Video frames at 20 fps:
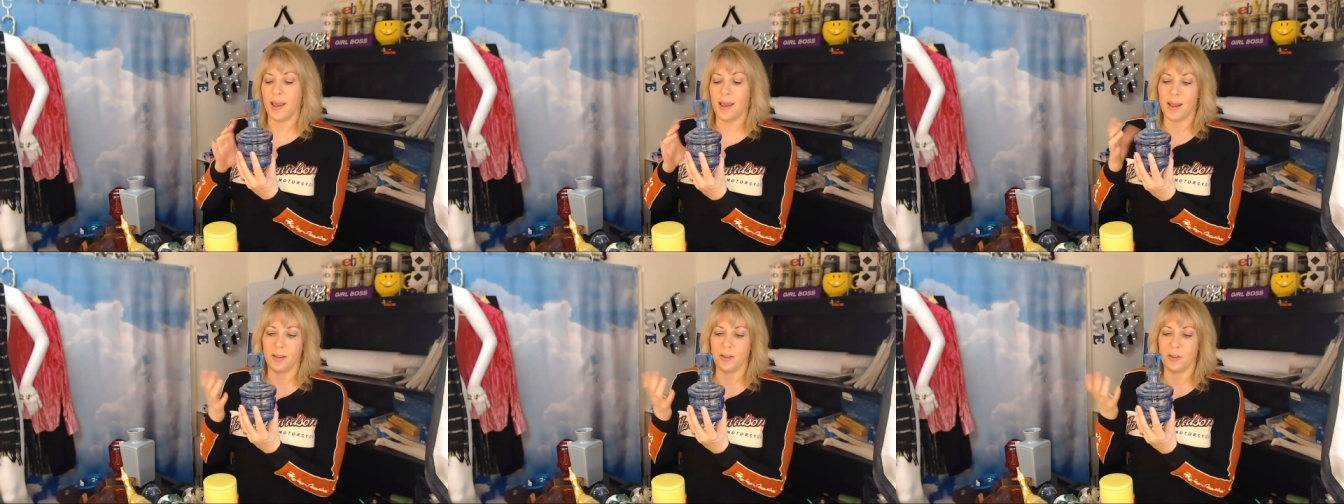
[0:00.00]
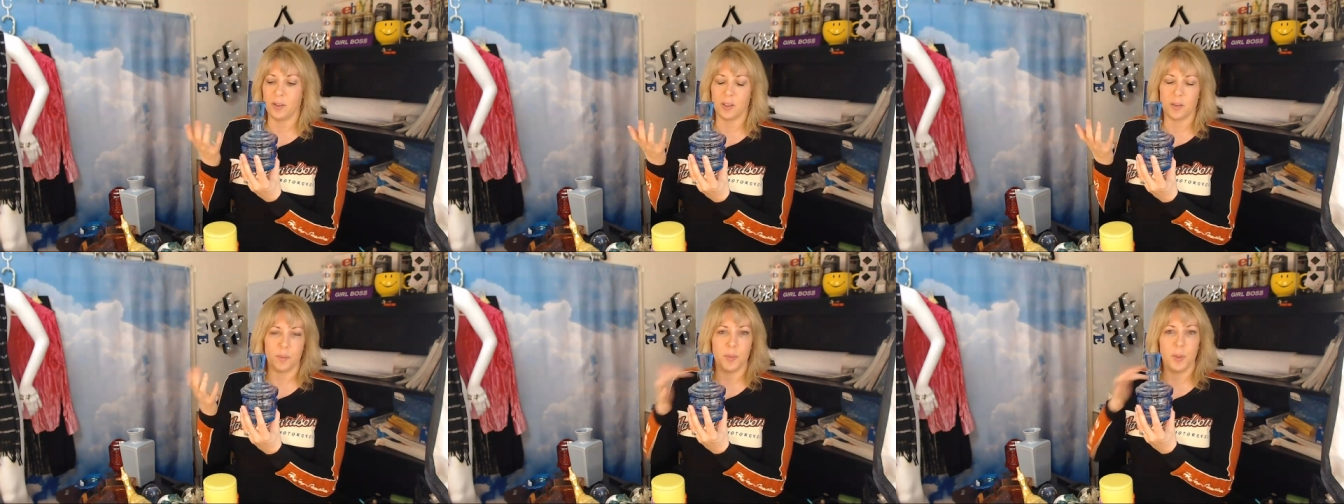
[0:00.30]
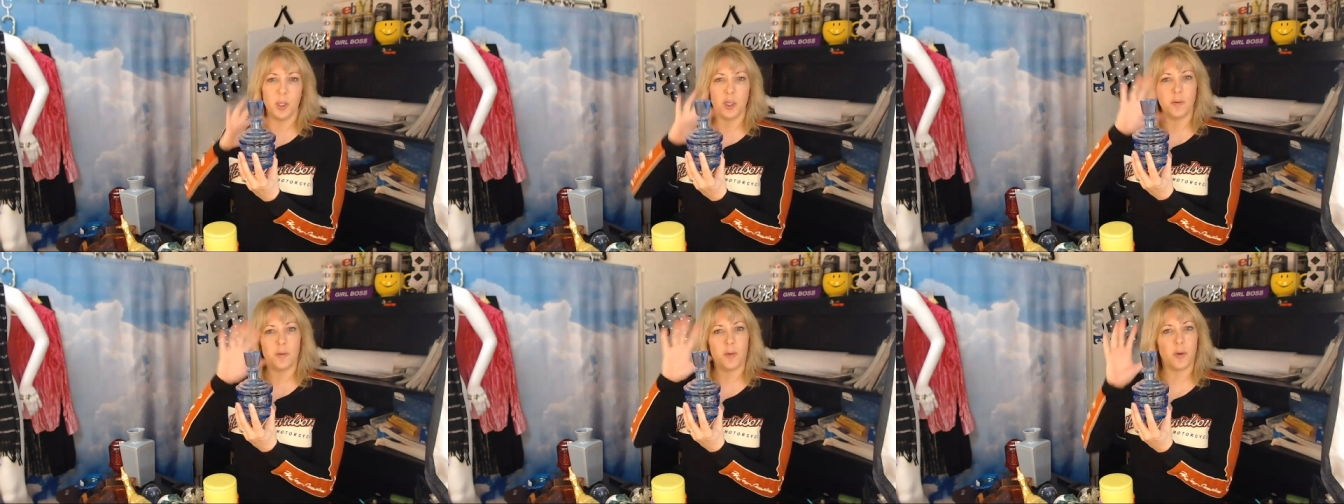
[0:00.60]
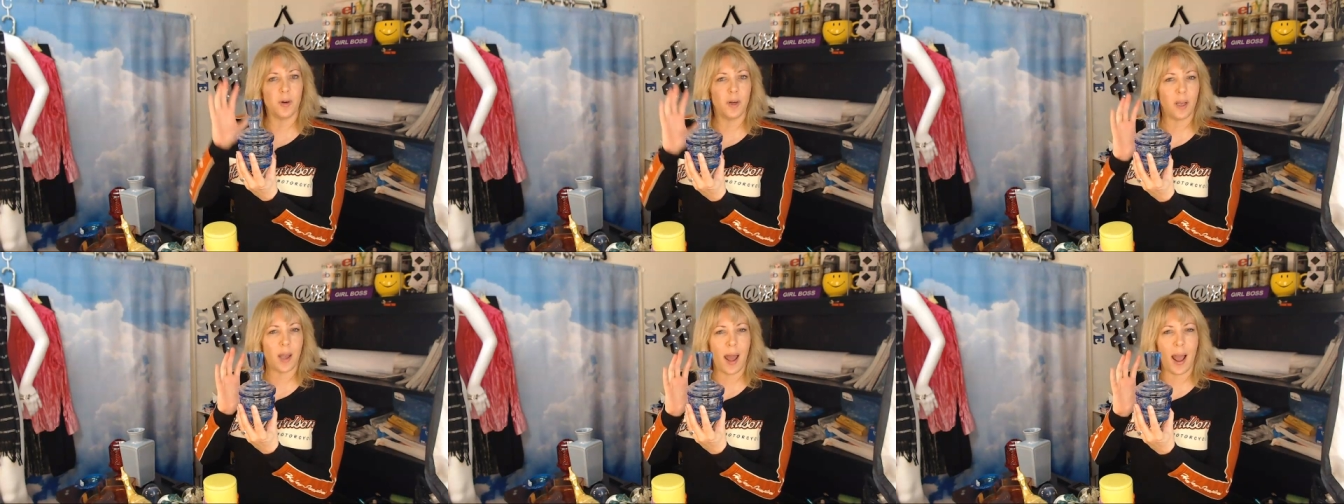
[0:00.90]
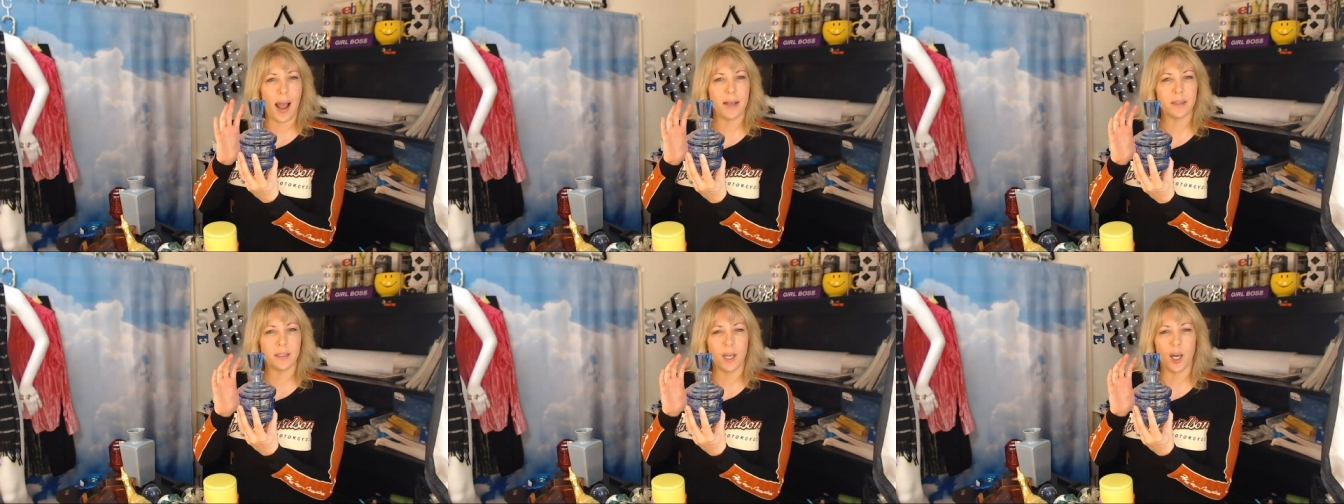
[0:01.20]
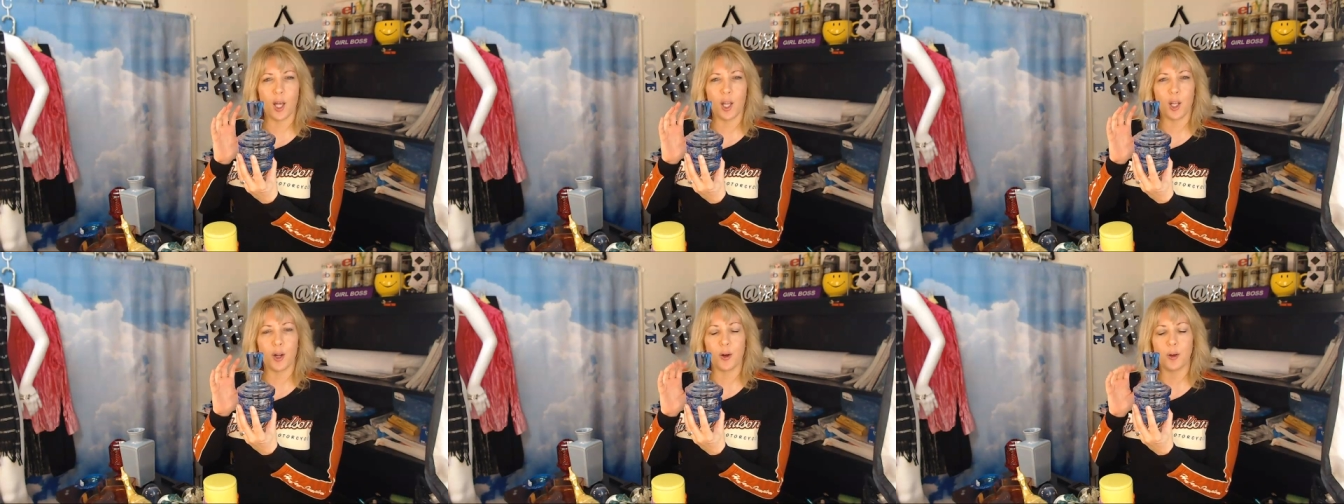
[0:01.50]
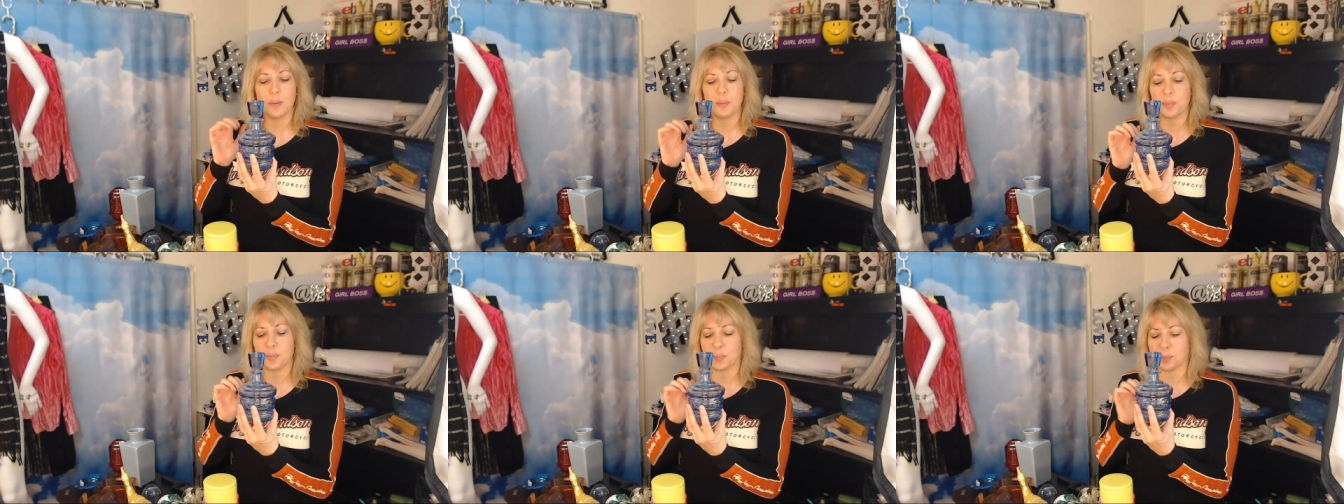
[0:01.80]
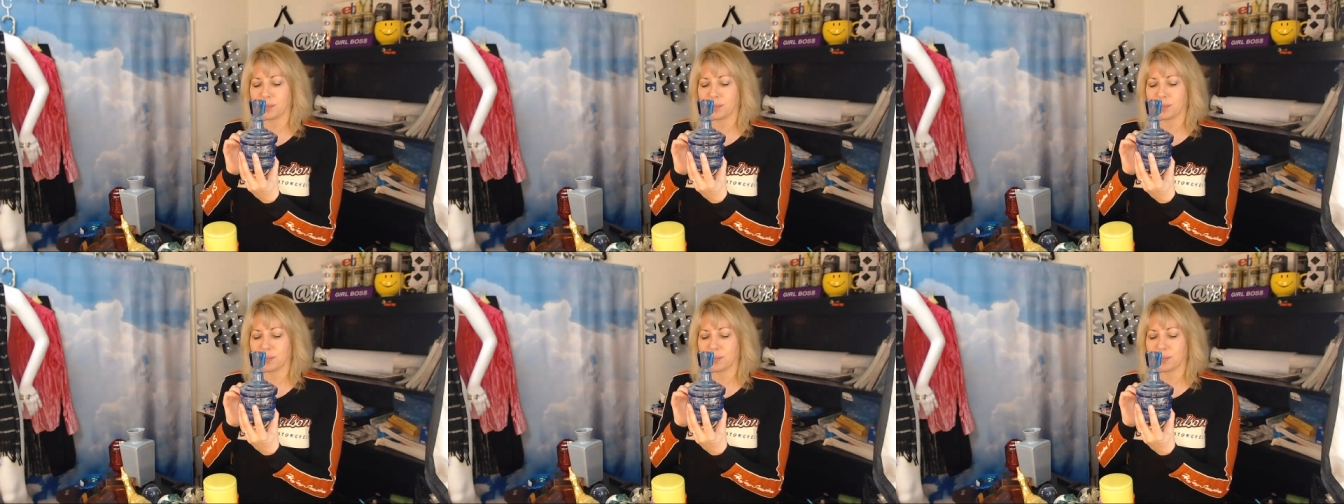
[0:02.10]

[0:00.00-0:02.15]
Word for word: and this beautiful glass color.